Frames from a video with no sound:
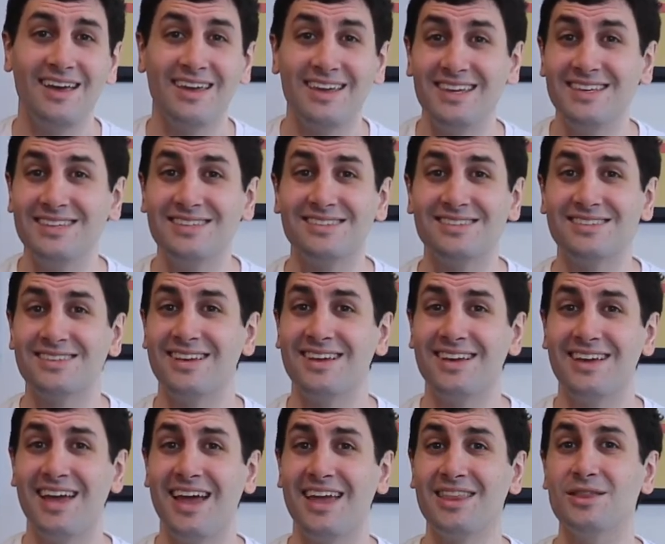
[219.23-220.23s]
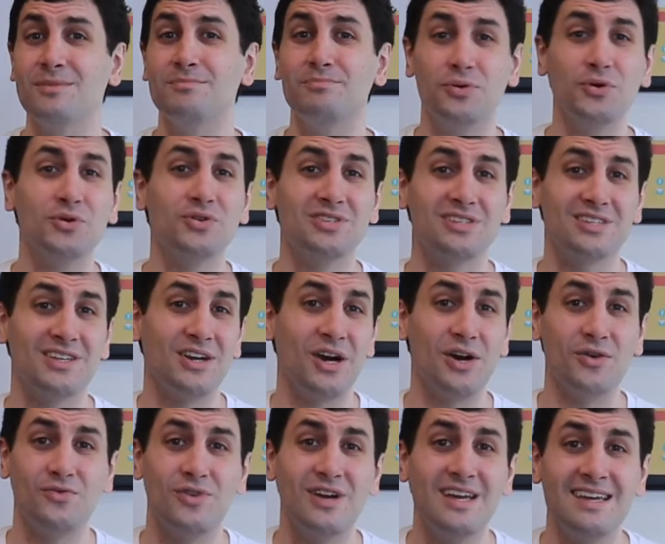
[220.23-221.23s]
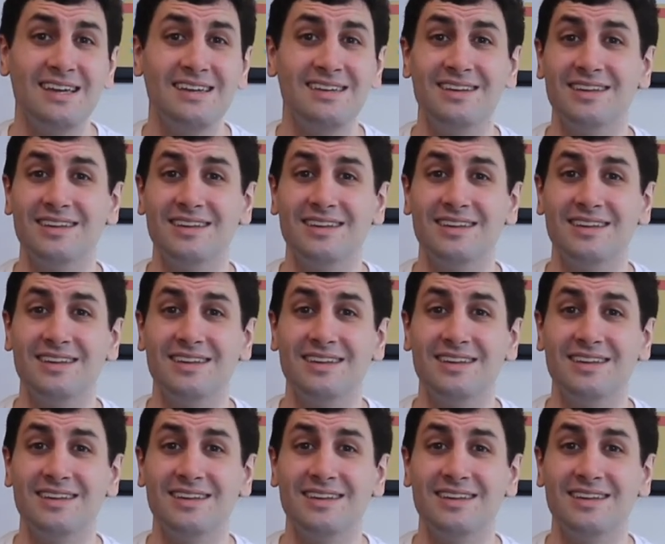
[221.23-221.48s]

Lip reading: is in the books that I read,